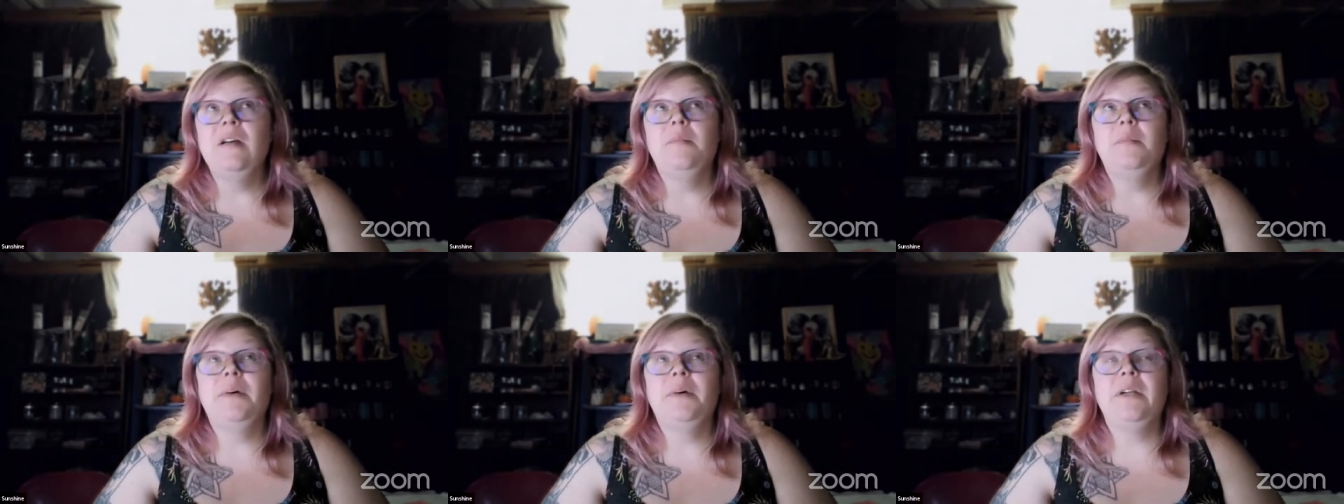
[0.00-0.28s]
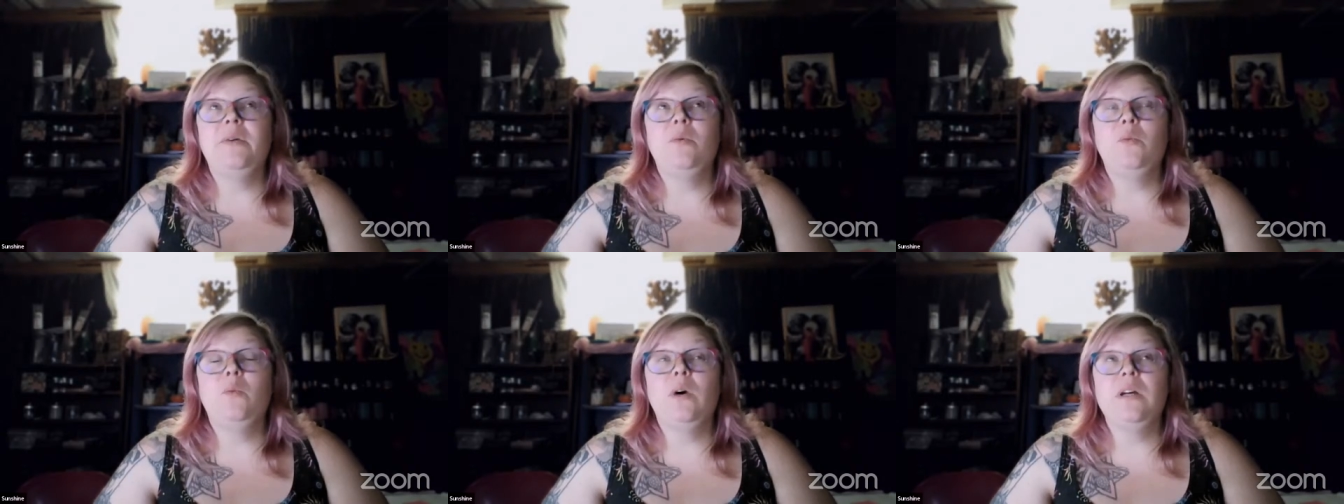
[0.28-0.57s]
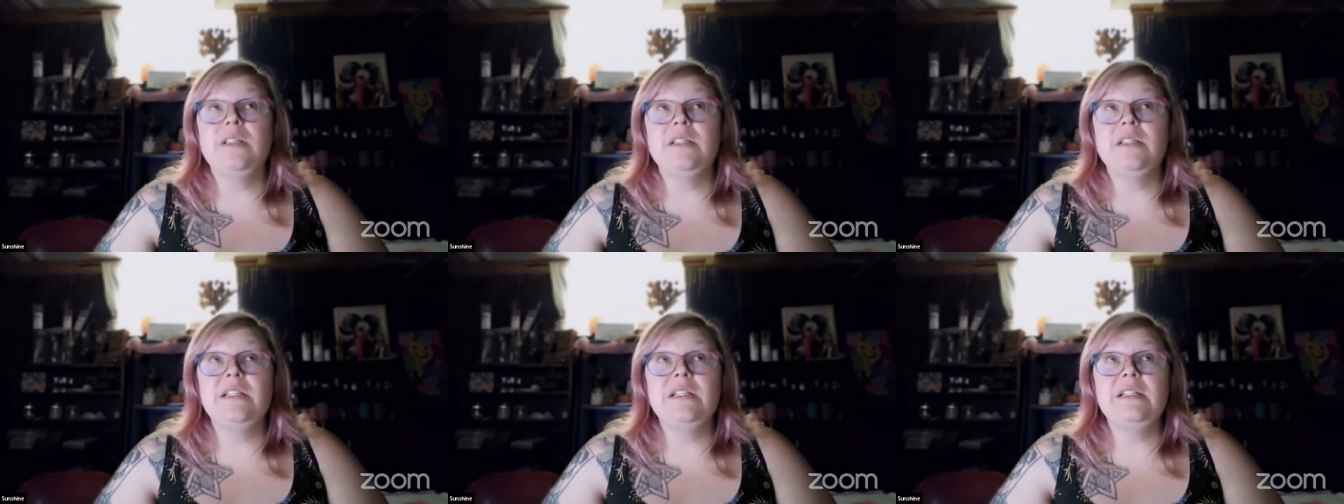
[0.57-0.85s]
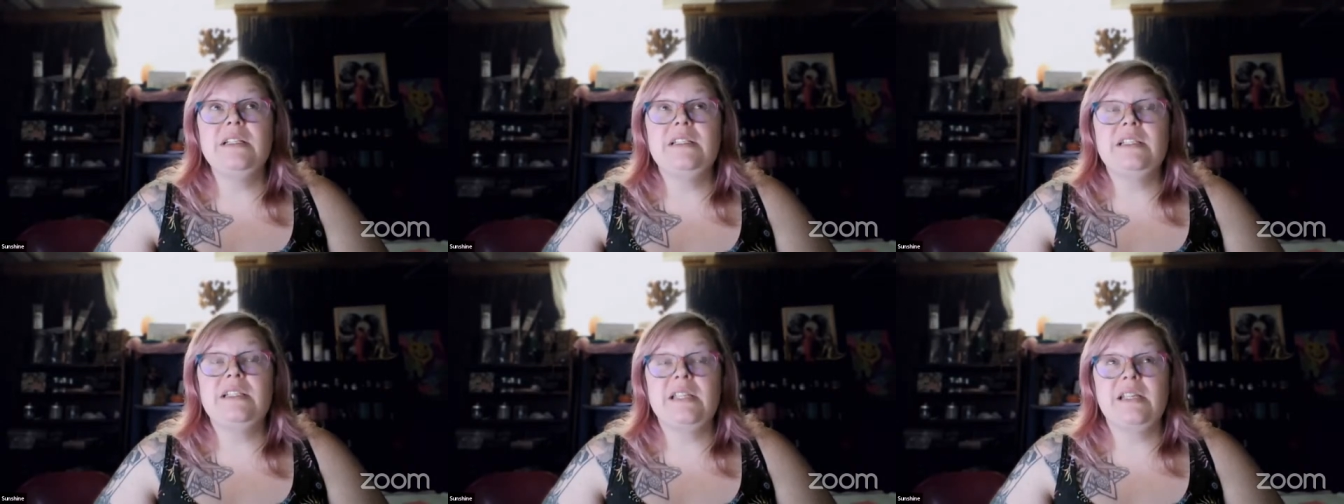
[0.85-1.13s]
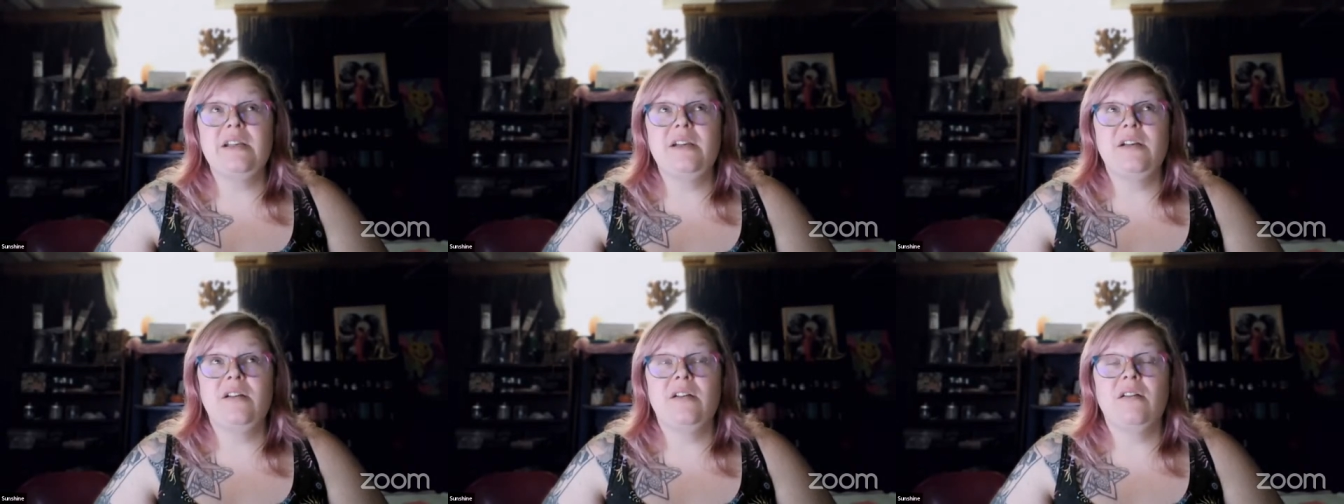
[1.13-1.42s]
But it wasn't
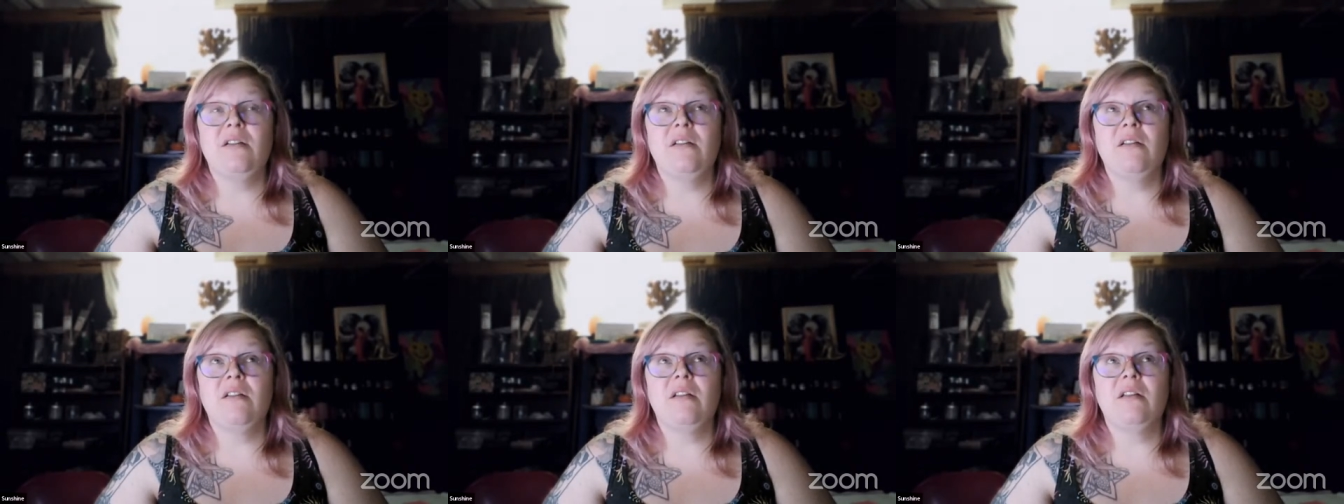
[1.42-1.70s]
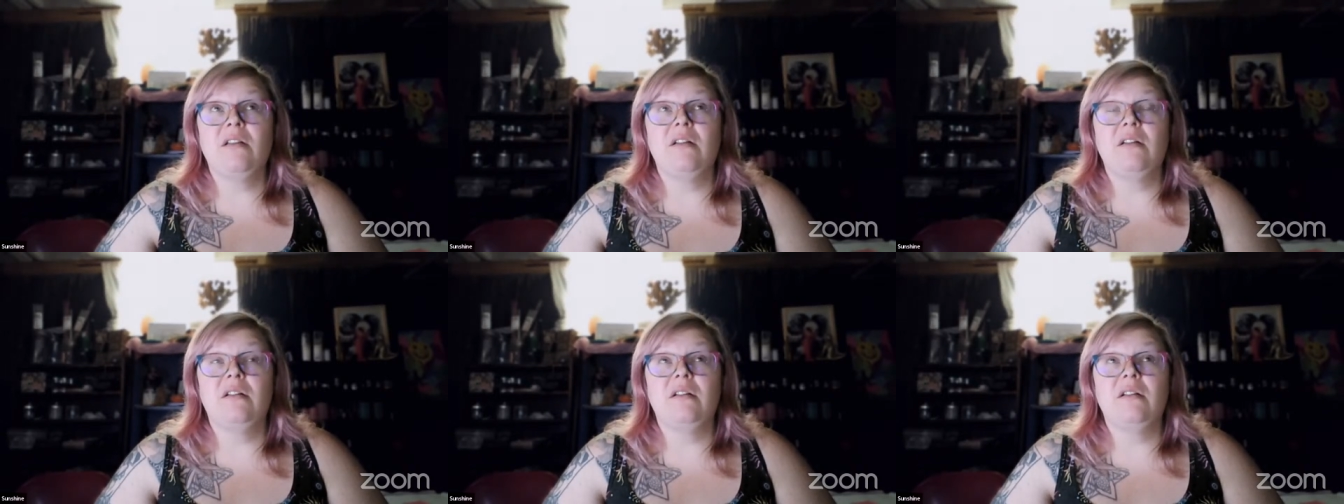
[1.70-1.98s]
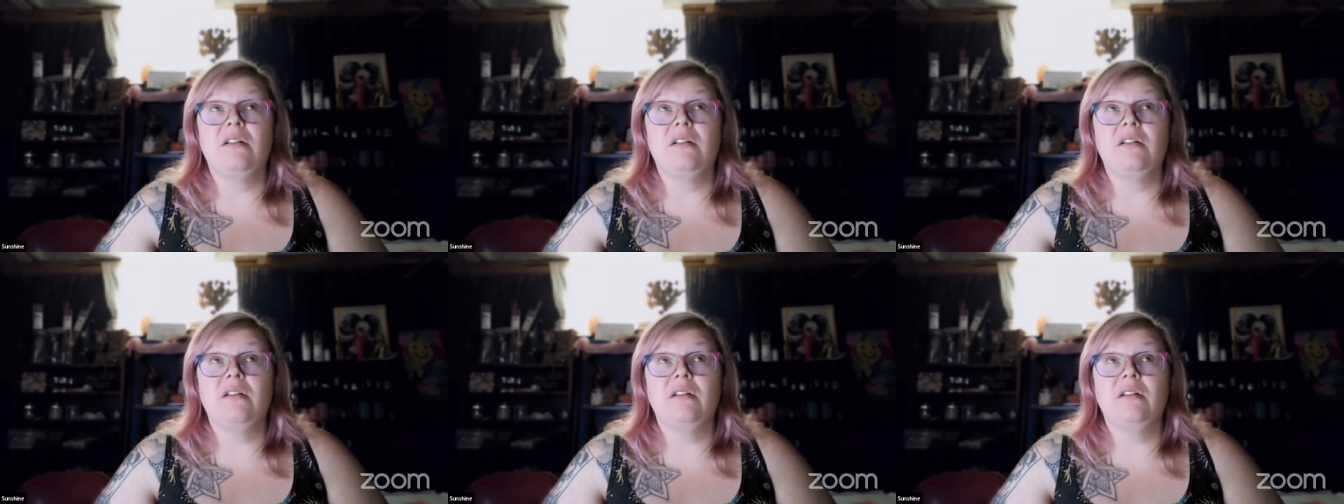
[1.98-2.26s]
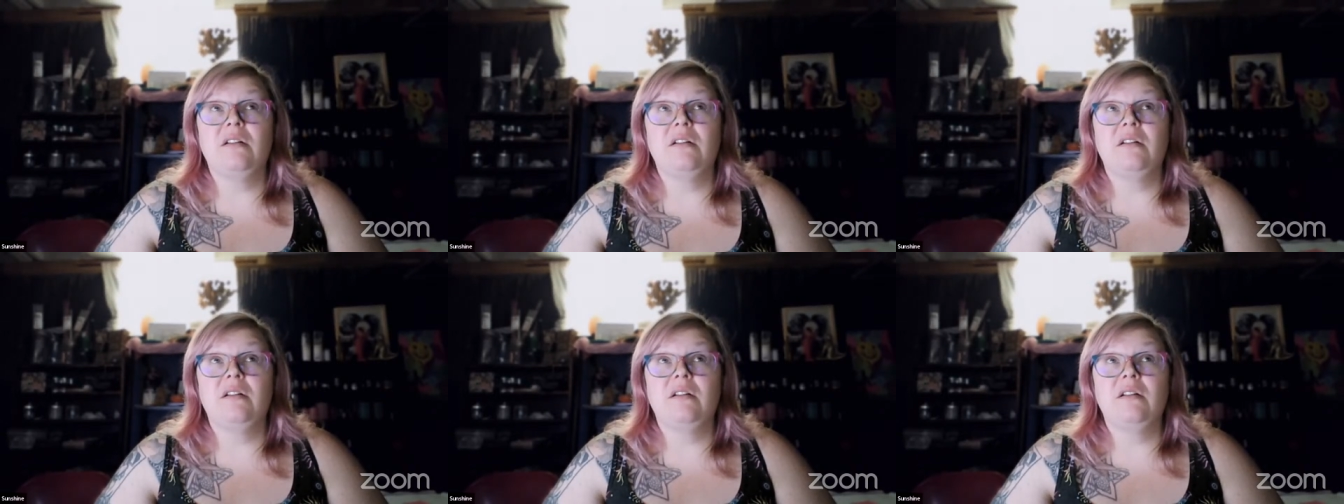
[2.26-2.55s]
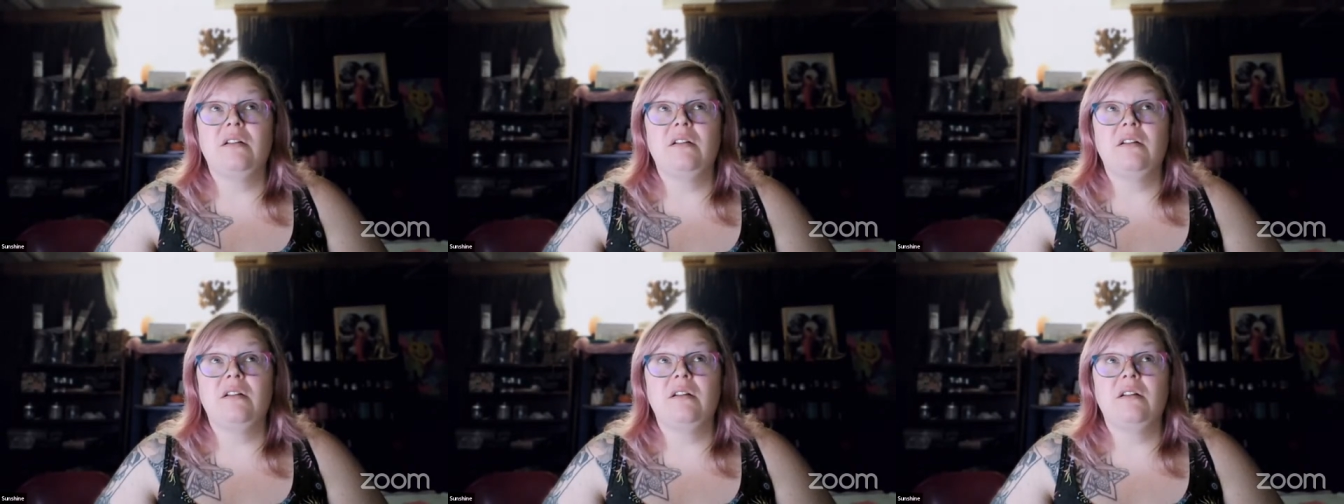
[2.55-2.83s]
until
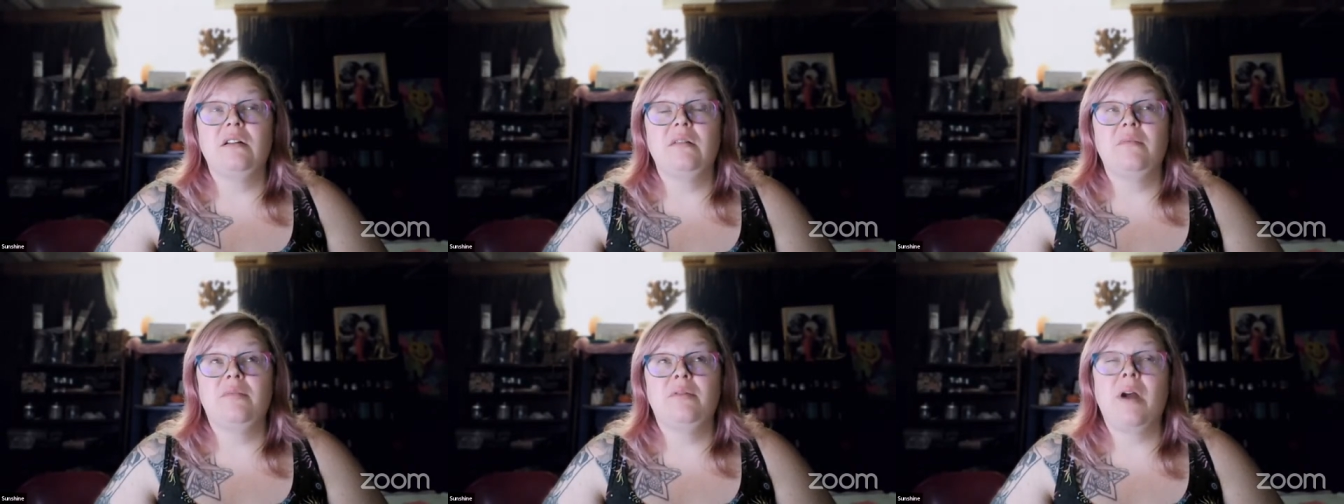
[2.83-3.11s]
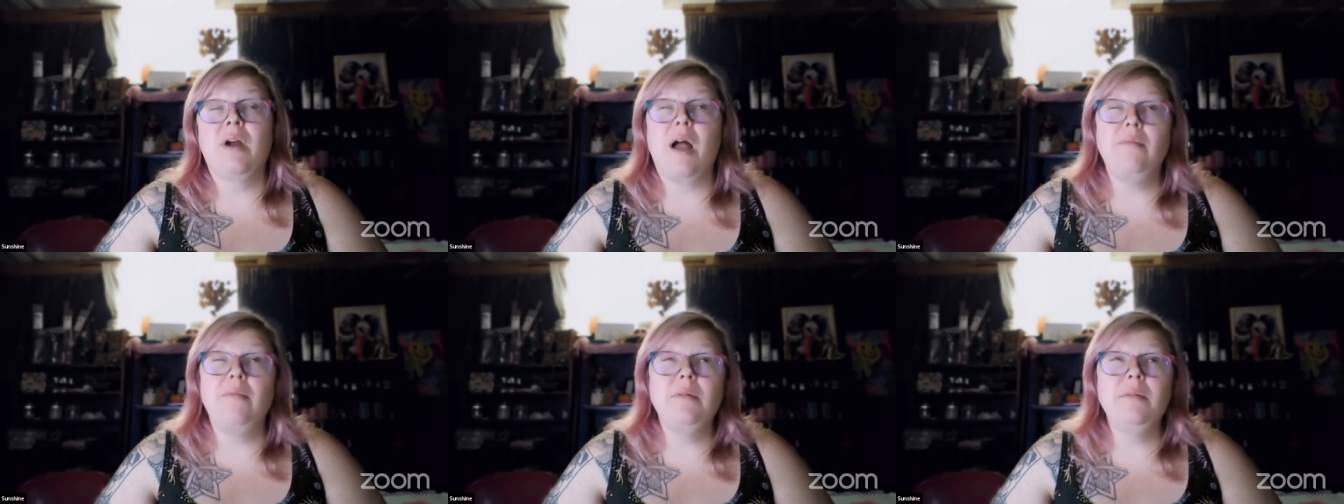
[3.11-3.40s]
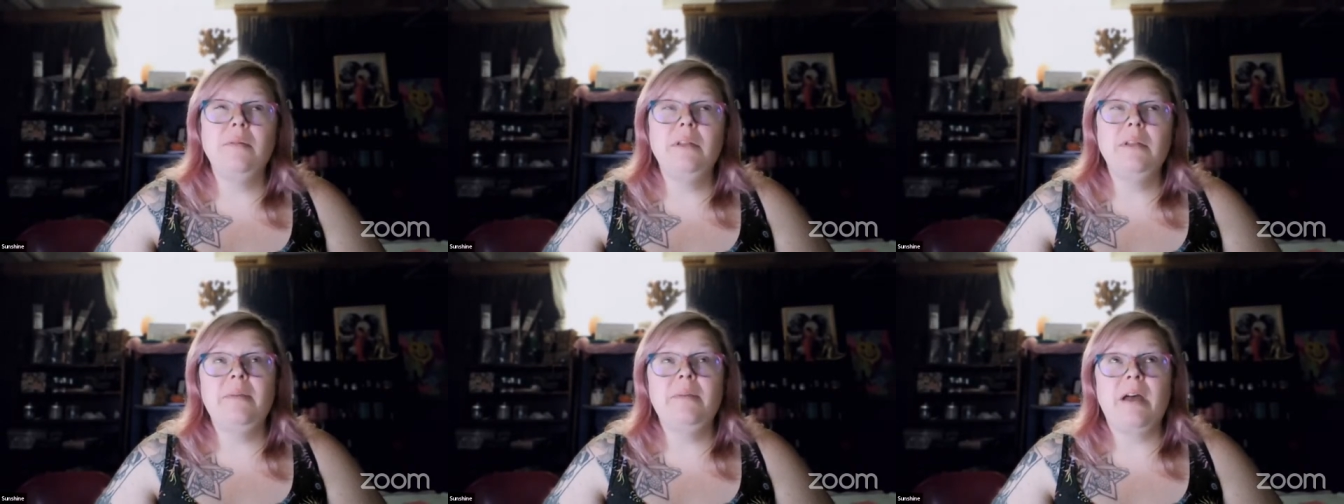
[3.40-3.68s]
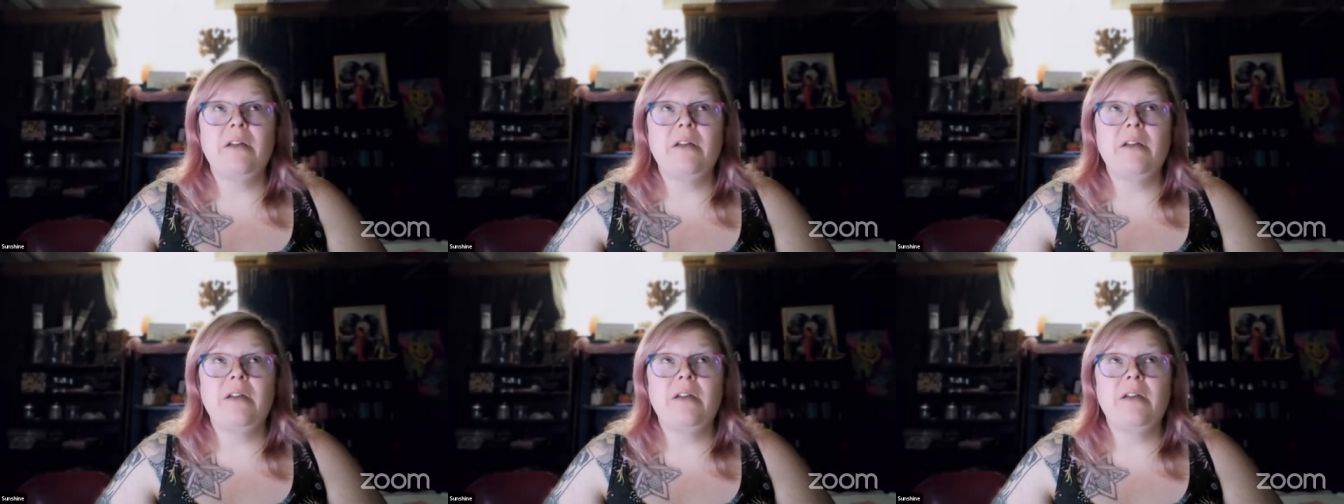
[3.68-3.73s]
probably